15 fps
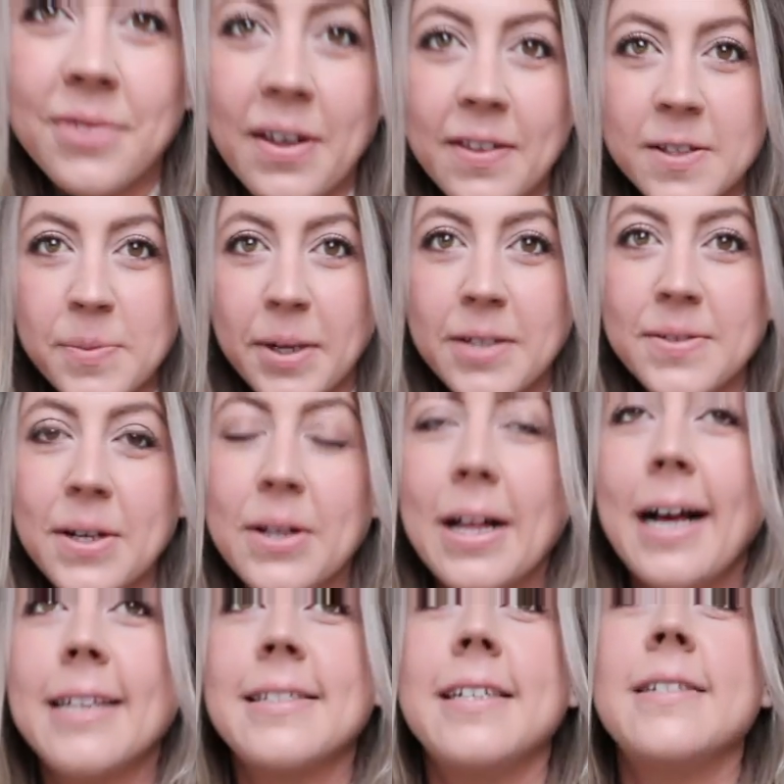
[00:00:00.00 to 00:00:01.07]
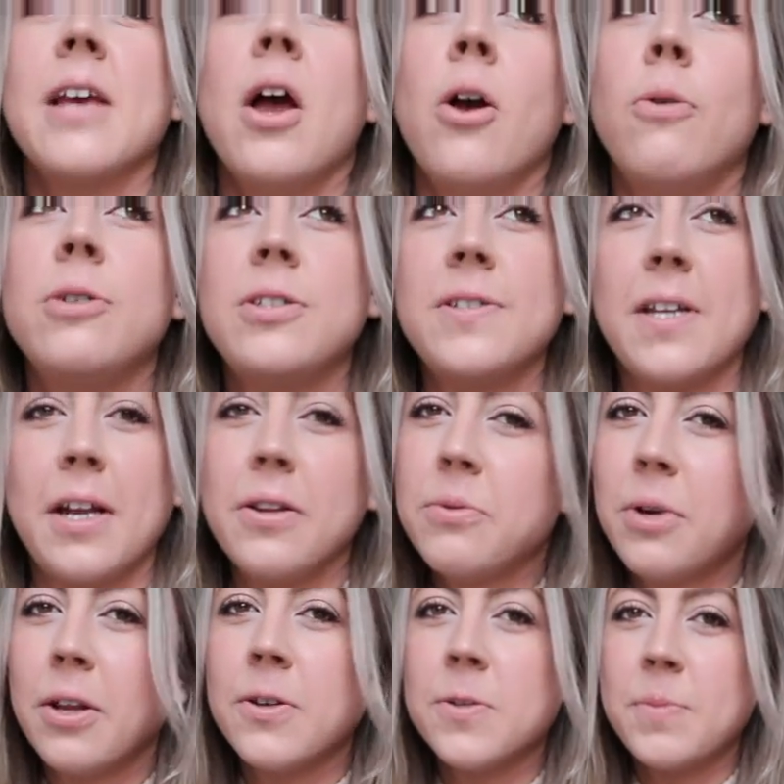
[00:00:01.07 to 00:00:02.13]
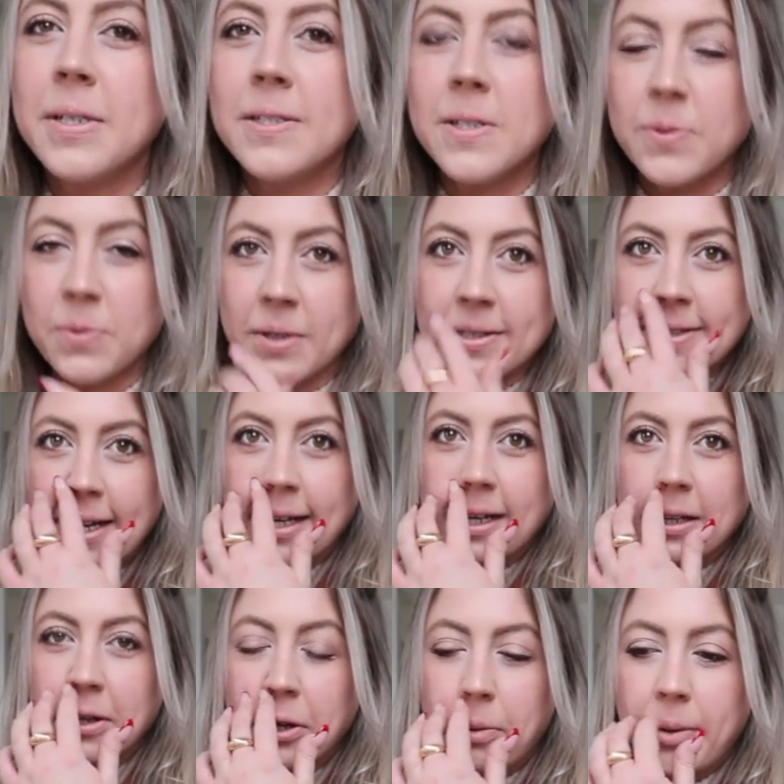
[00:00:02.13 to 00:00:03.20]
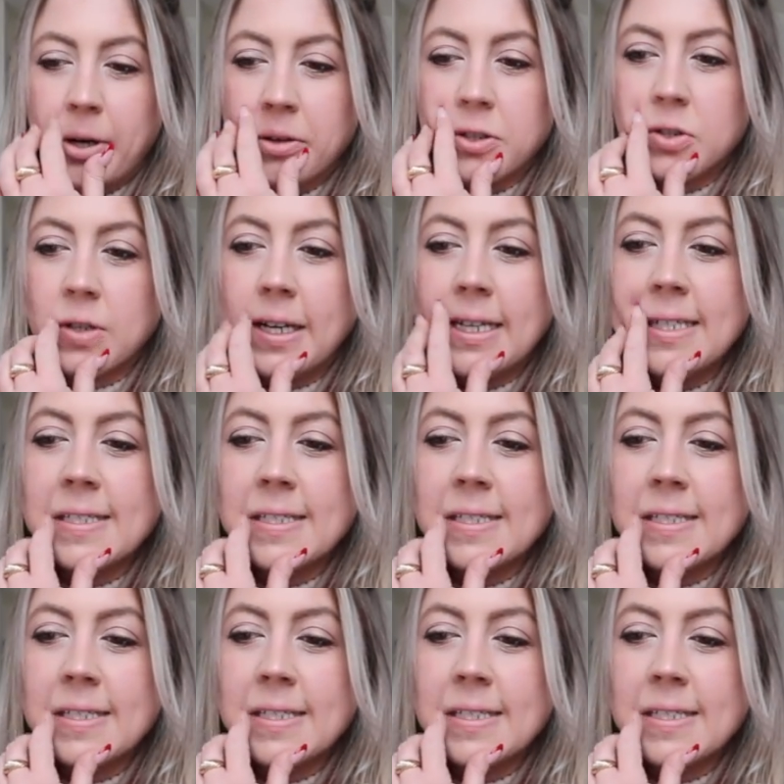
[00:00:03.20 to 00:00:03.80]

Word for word: this pair of sunglasses, which is another one of those pieces where it's like a little bit on the trendy